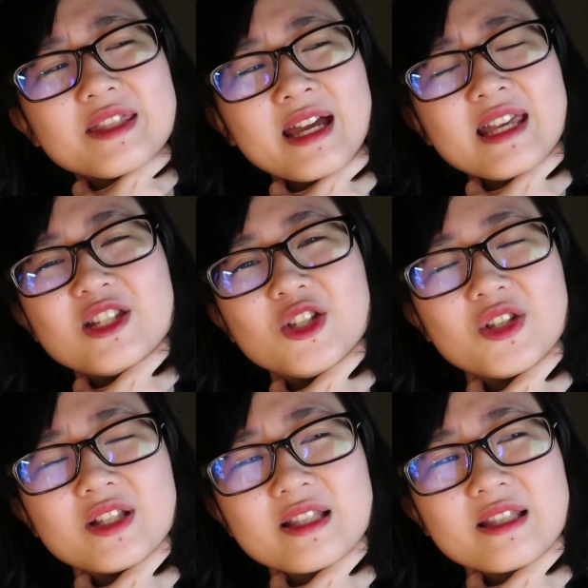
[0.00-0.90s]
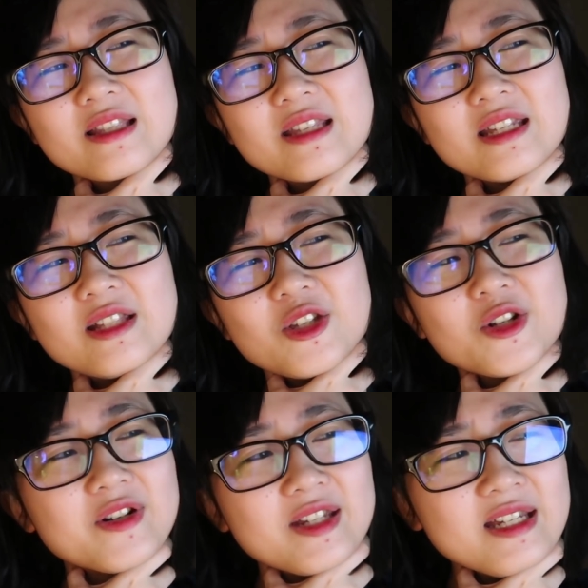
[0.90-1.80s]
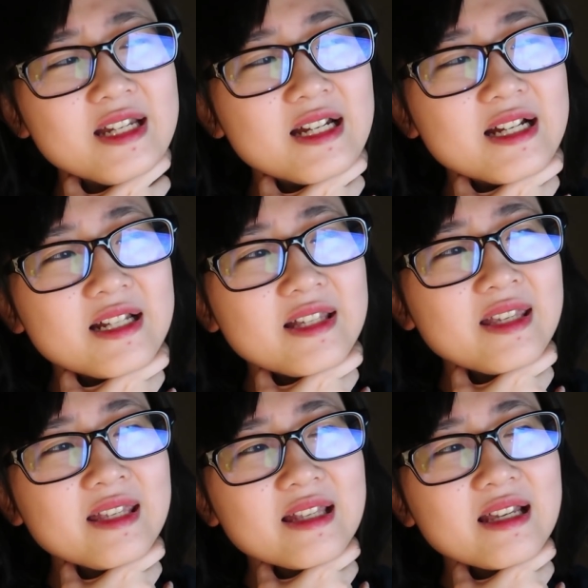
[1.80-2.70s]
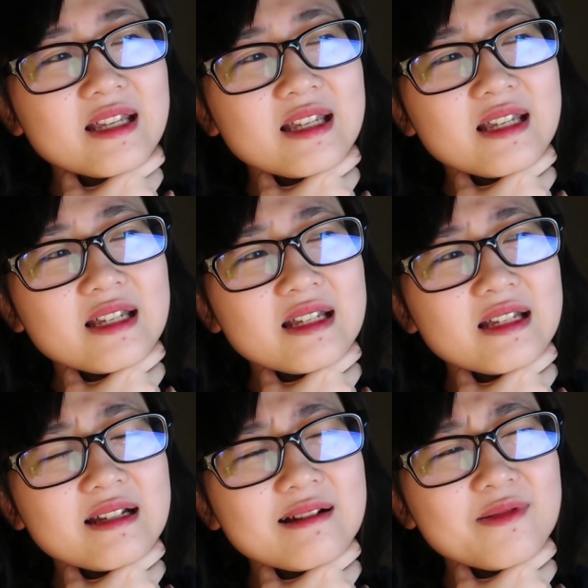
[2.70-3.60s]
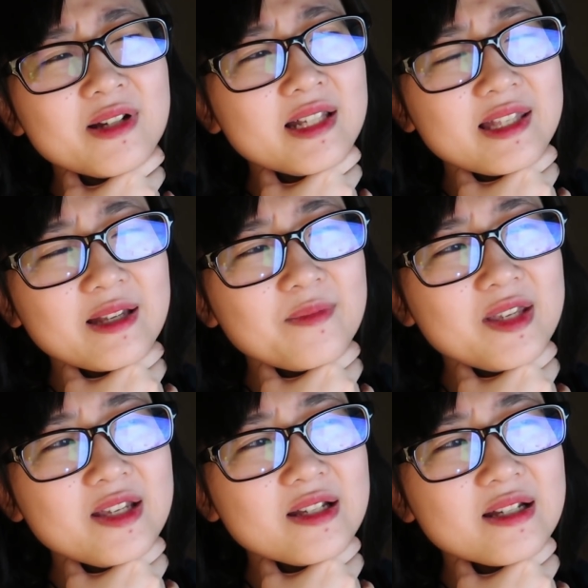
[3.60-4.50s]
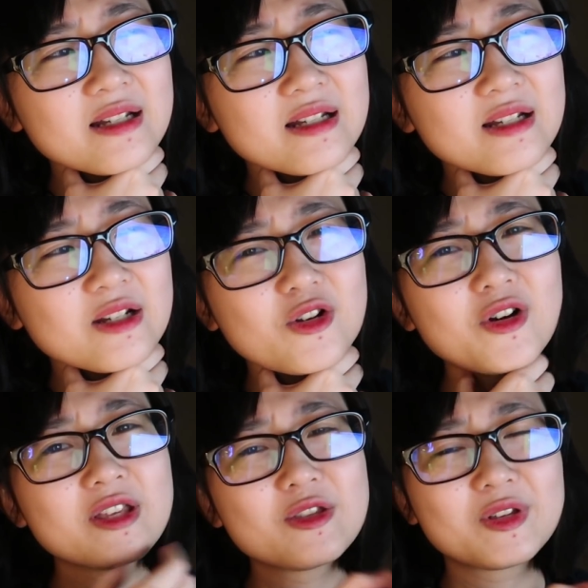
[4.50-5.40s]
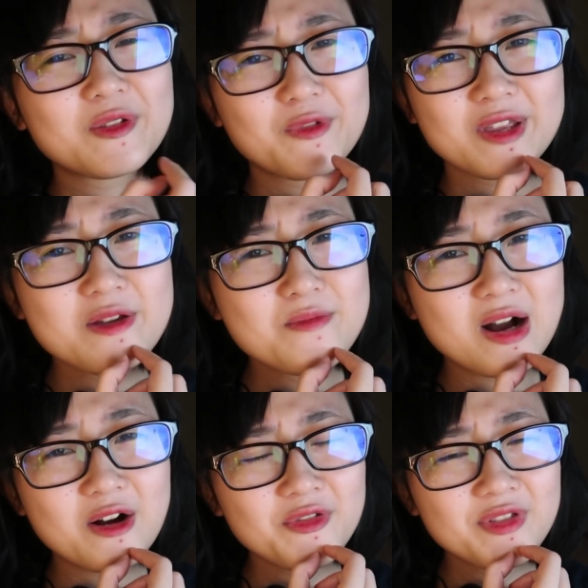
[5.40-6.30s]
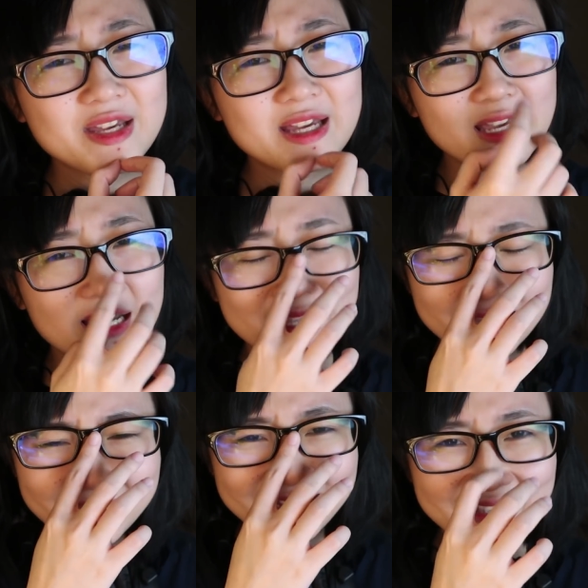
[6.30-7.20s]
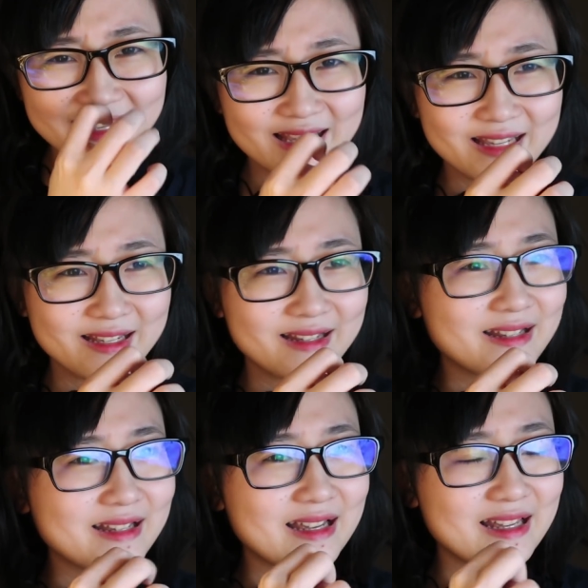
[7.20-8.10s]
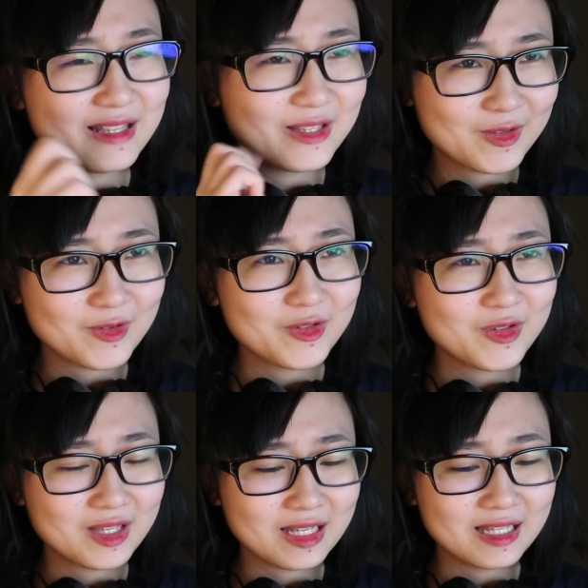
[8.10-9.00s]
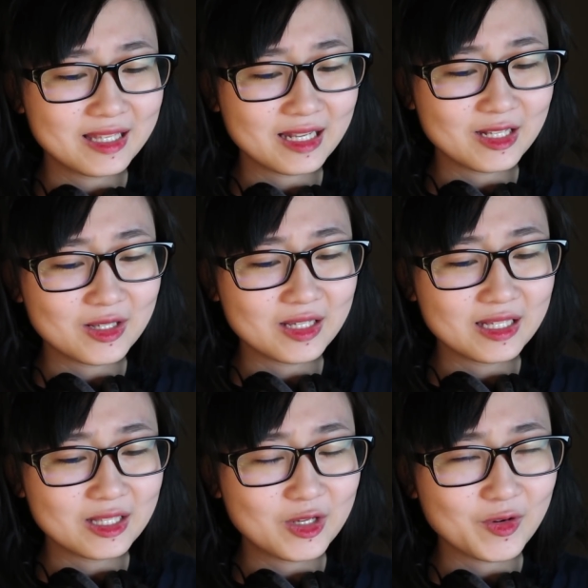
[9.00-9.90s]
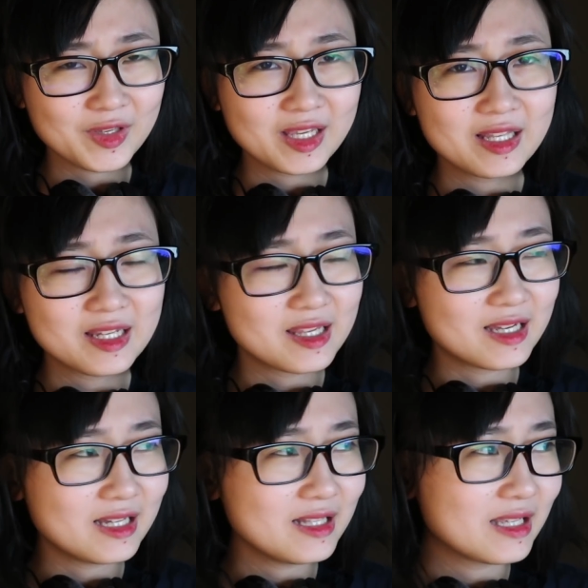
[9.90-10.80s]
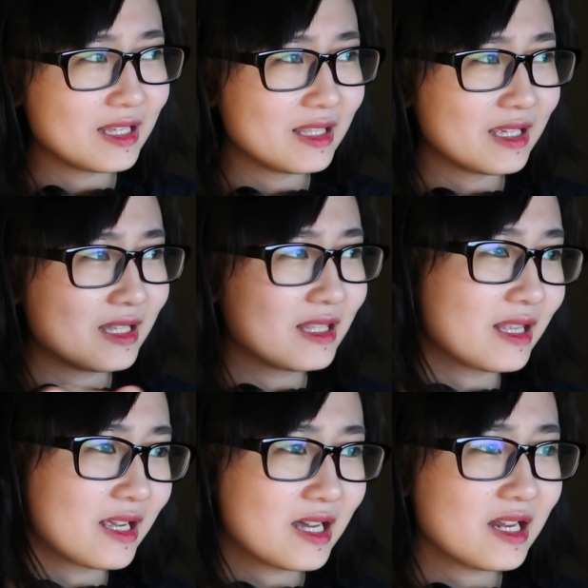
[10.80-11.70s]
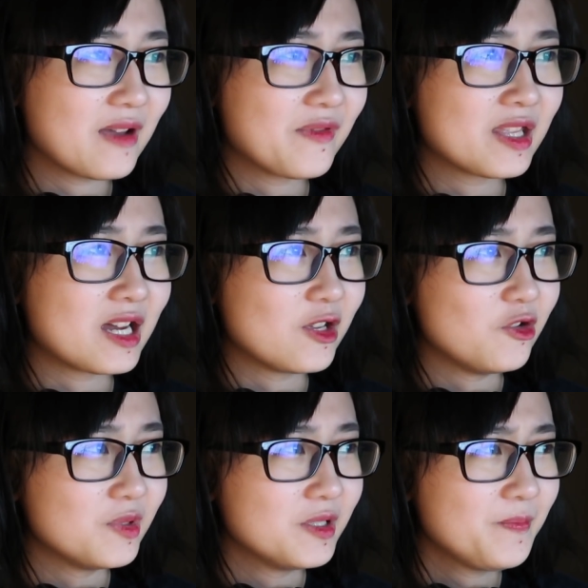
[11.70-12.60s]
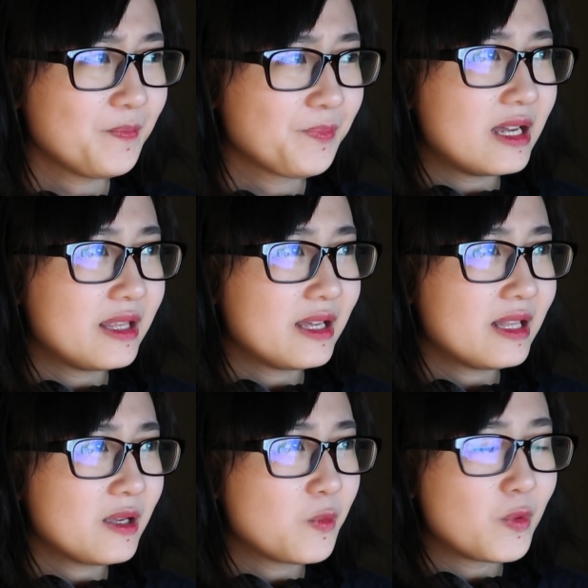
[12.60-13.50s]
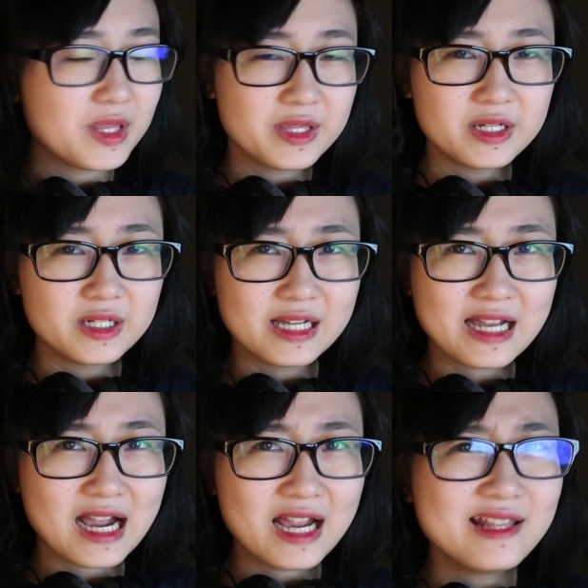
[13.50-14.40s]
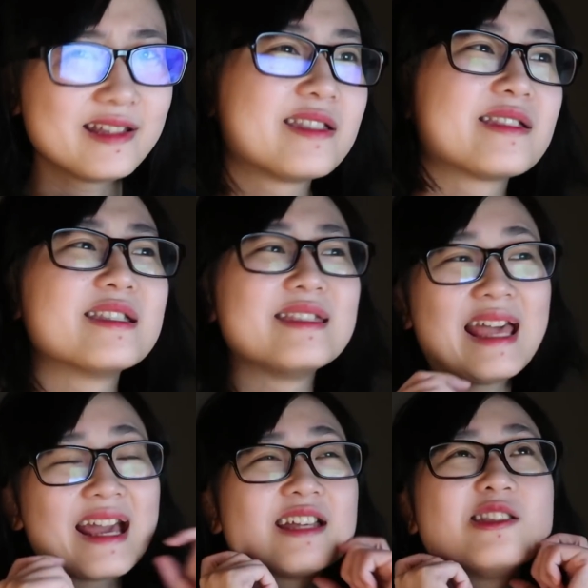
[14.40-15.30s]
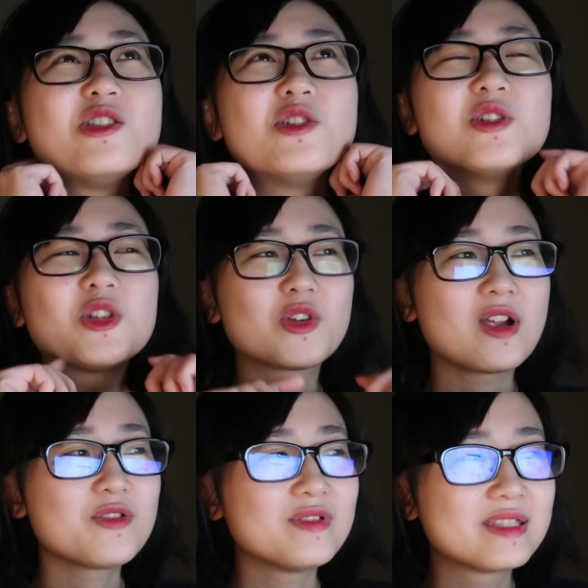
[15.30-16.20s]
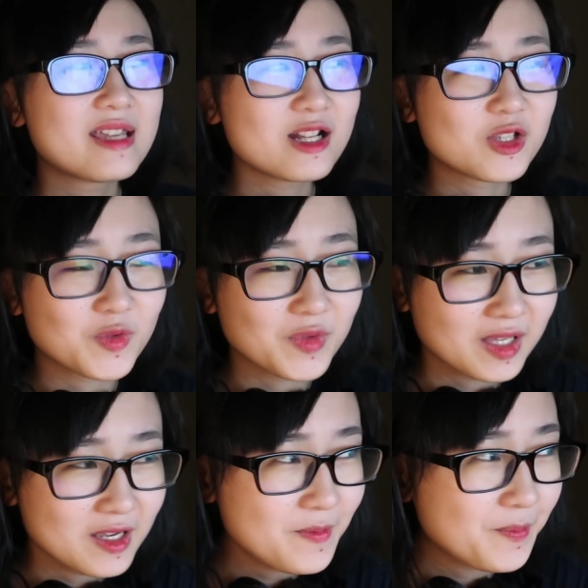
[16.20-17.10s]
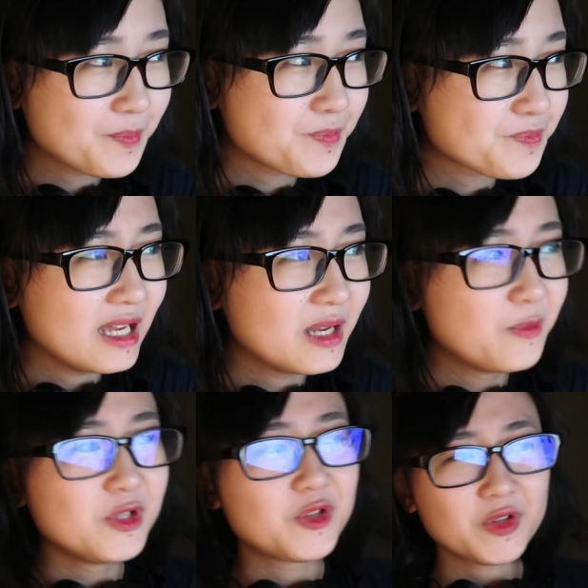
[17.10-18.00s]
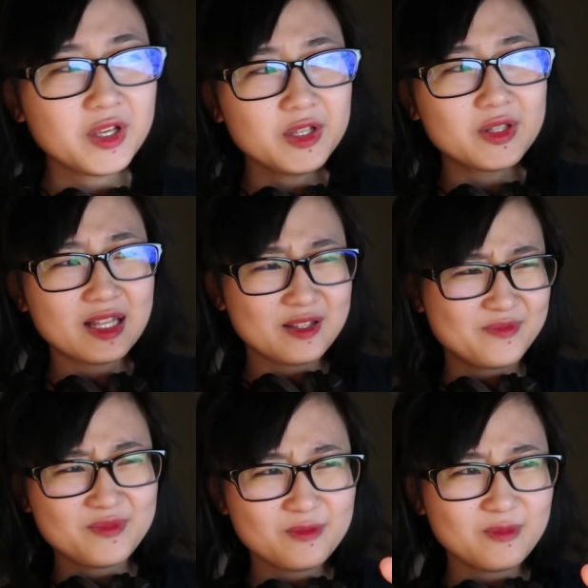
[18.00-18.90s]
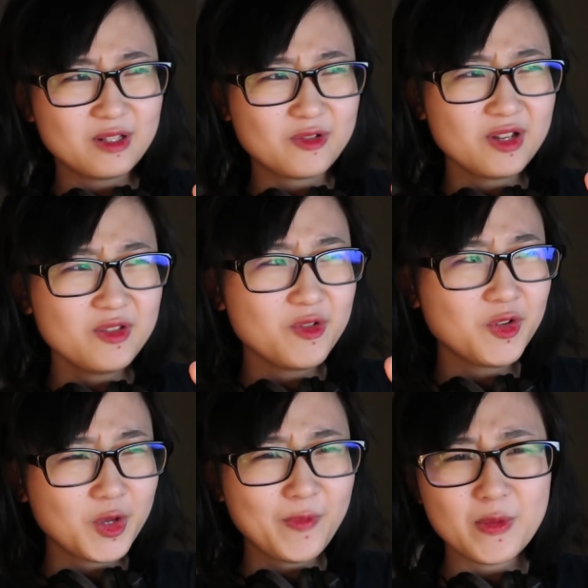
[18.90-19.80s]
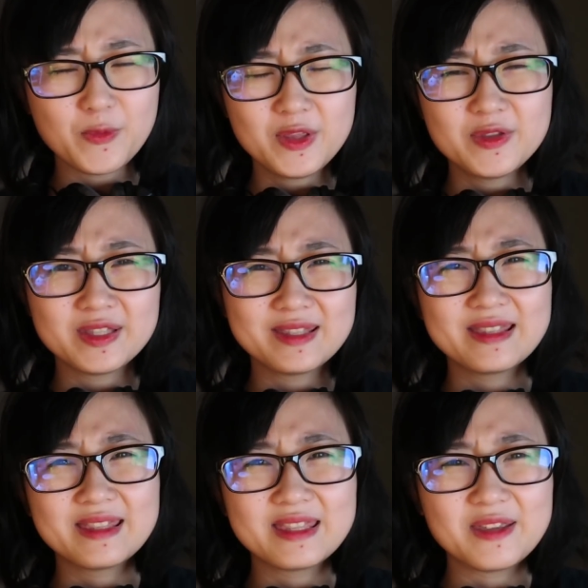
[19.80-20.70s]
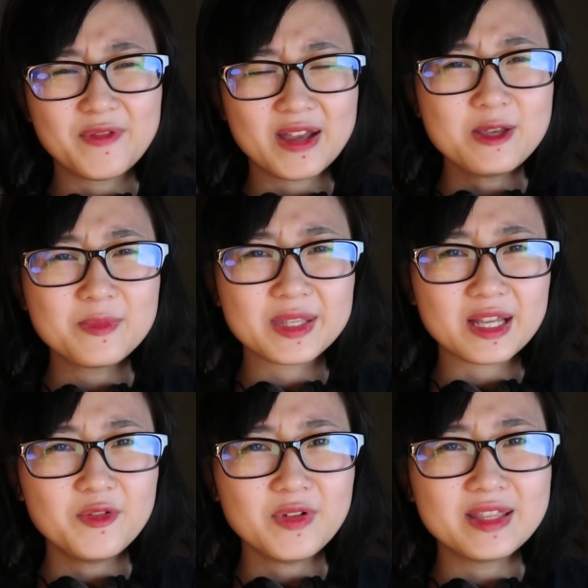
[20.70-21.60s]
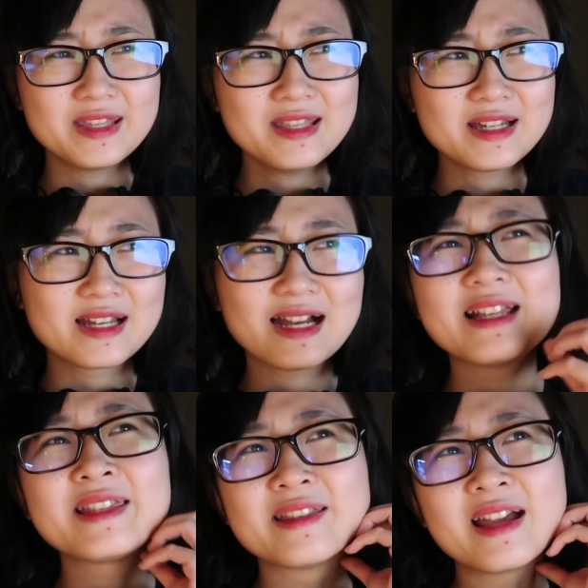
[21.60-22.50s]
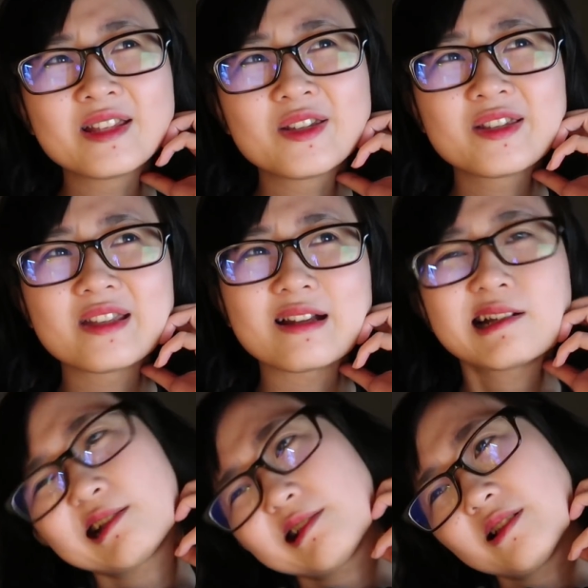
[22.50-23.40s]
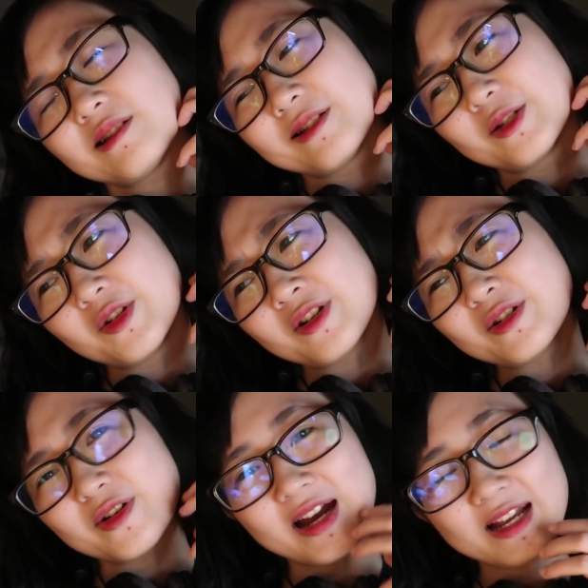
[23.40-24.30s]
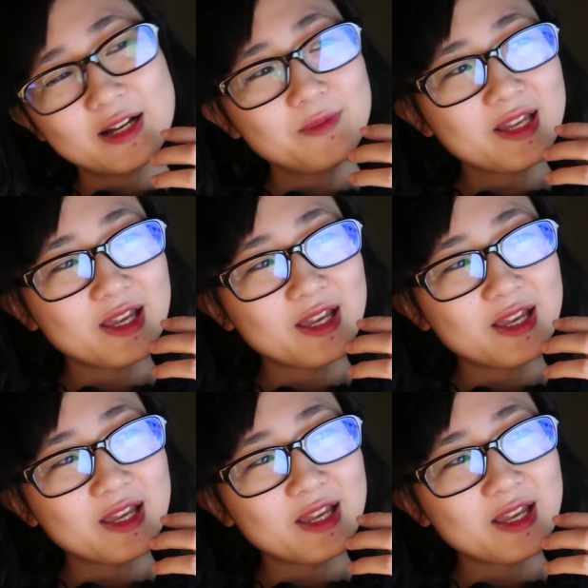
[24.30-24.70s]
neck injury, just like, what, something got into his freaking mouth. And then it's like, and he saw, it's like Josuke did that, and then they kind of have an argument. And then like when the guy, the neck dude is trying to attack Josuke, and when Josuke is like trying to use soft and wet to defend himself, and then the guy's neck just like, you know, cracked. I